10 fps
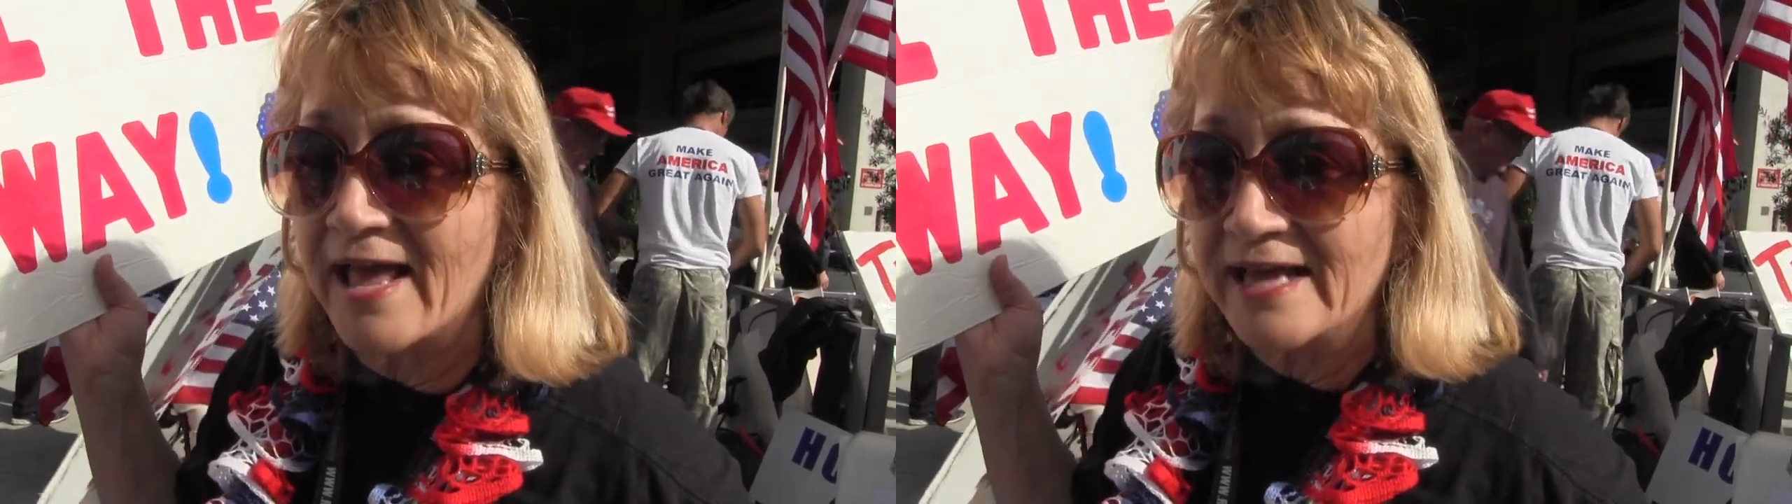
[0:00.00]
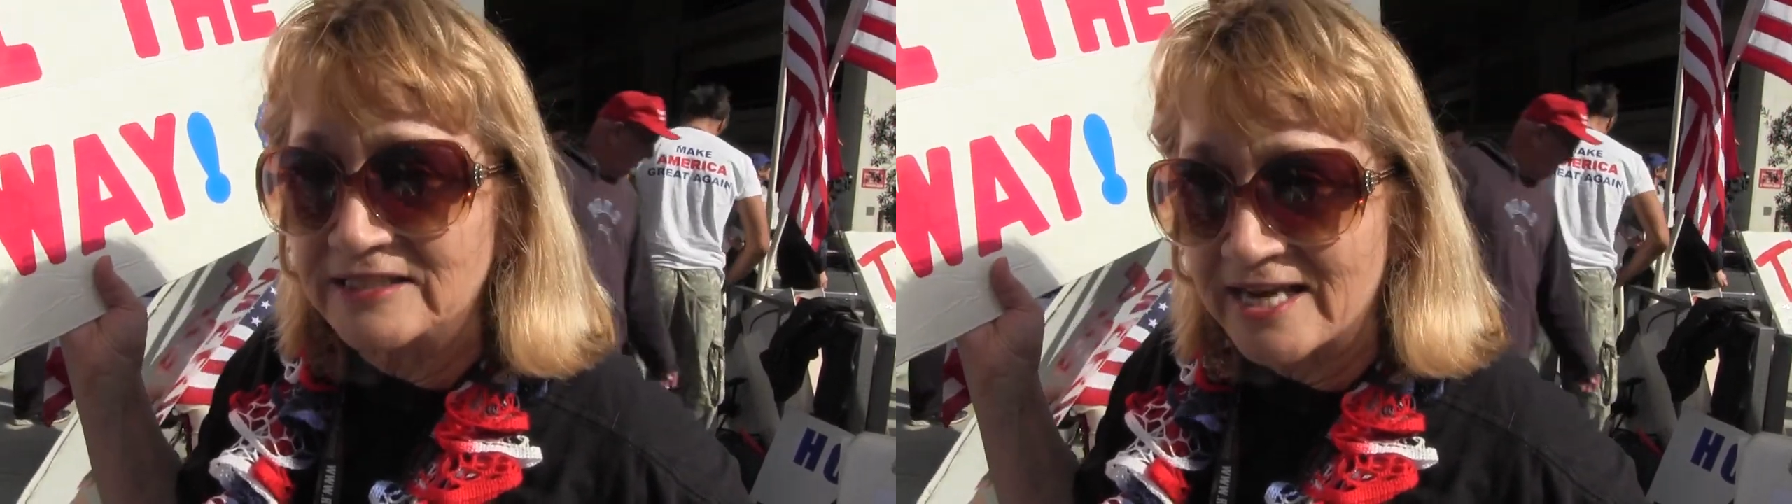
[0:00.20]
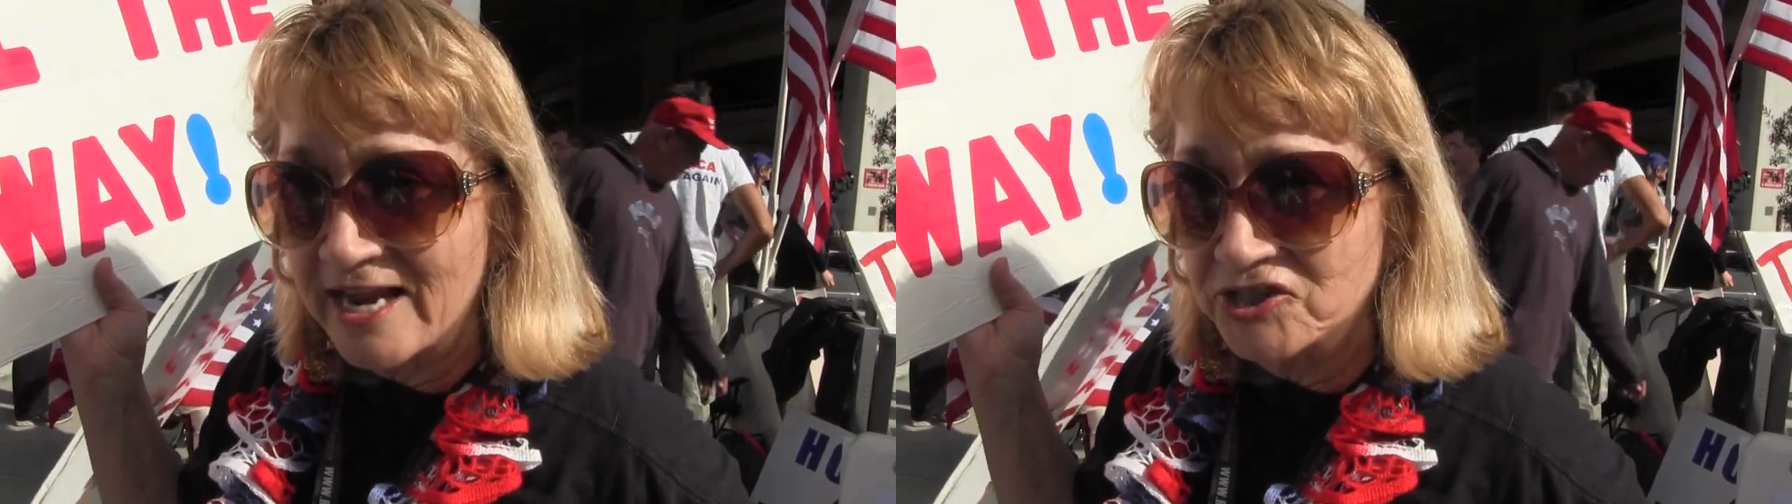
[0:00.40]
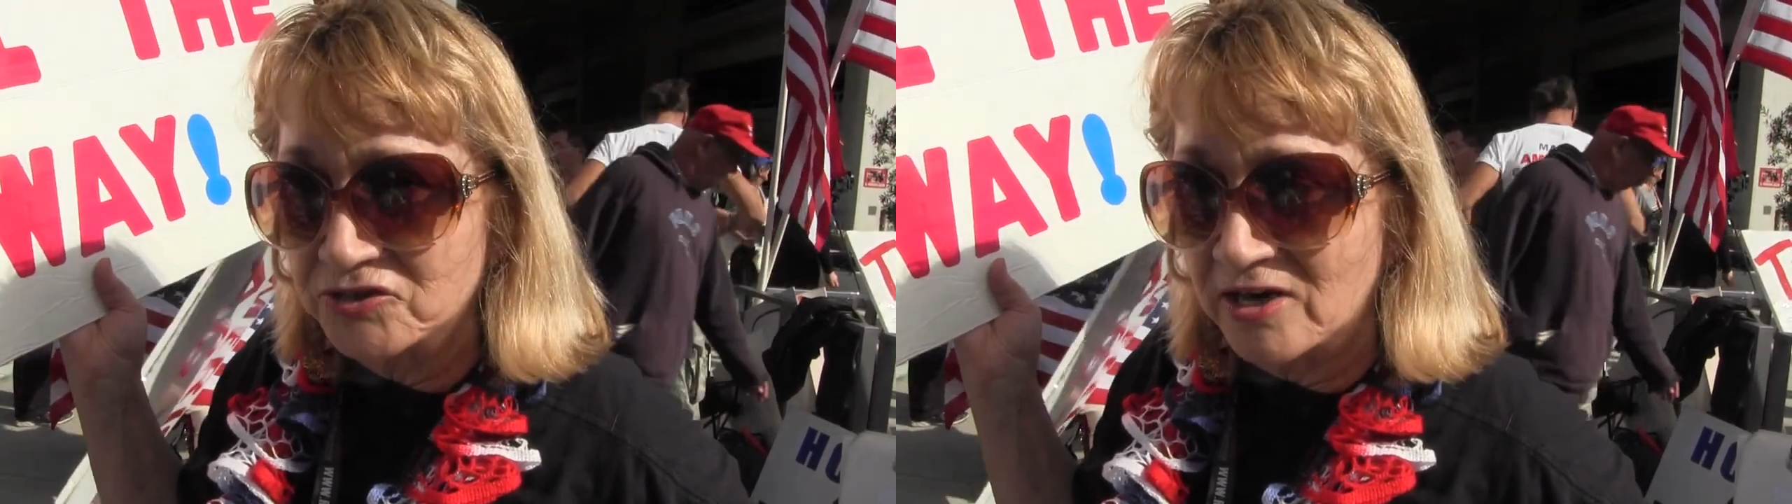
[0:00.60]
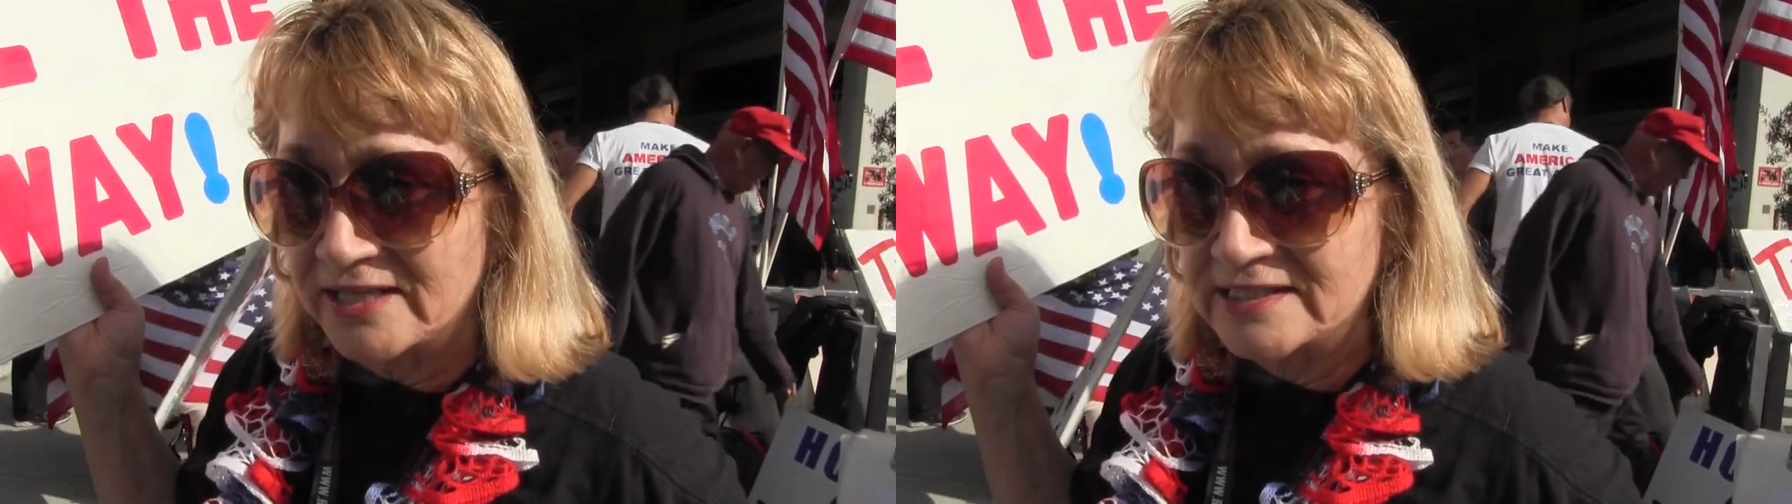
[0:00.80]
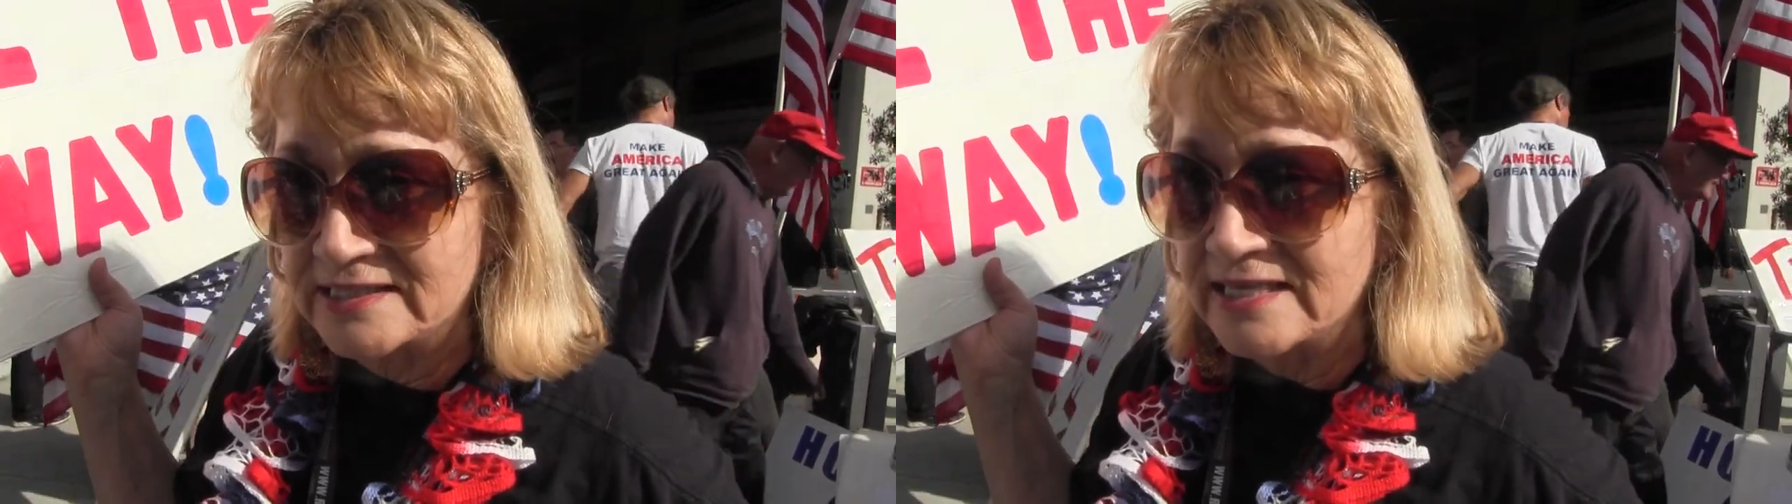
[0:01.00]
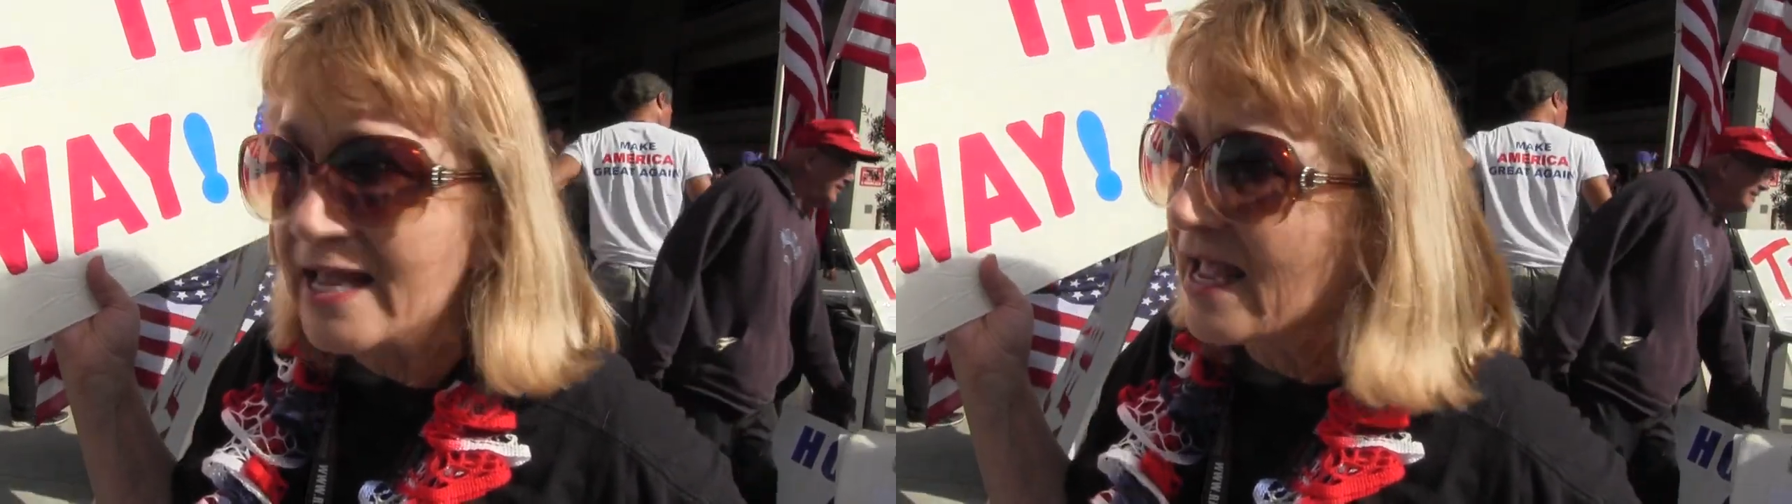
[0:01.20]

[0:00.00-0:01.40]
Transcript: and dangerous,